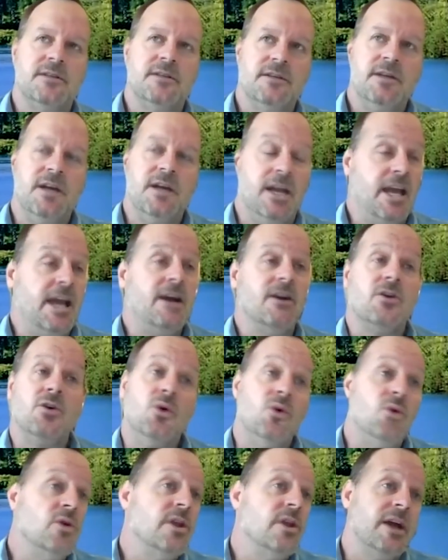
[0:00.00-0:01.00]
kind of how
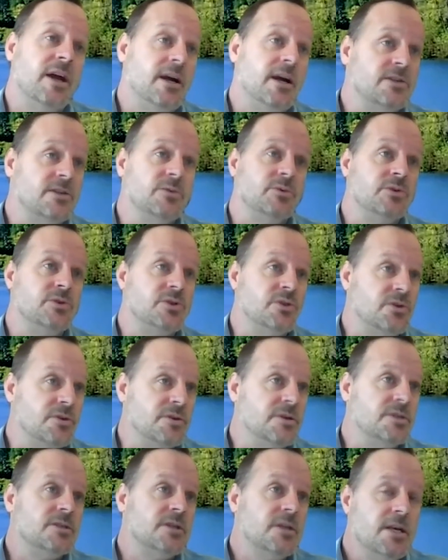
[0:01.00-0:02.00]
core they are to
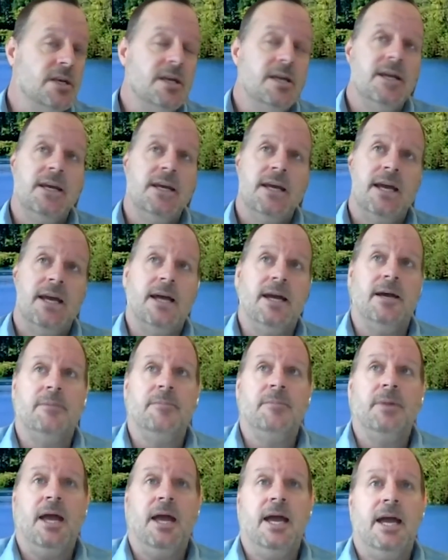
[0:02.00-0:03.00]
insurers.
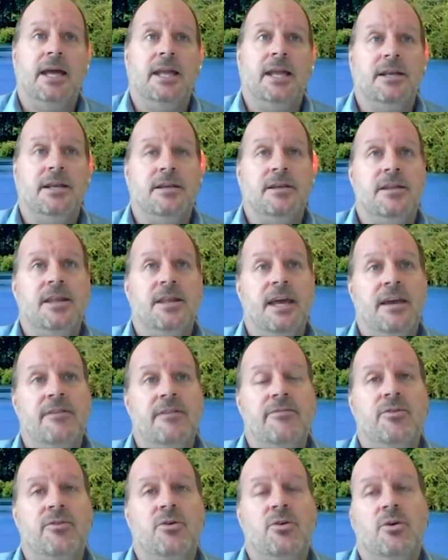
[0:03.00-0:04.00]
And
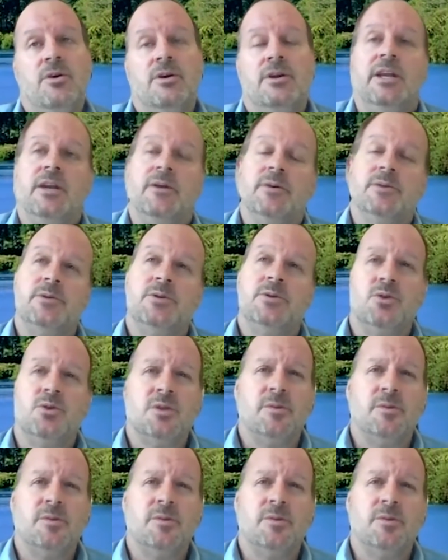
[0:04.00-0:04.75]
therefore, as we talked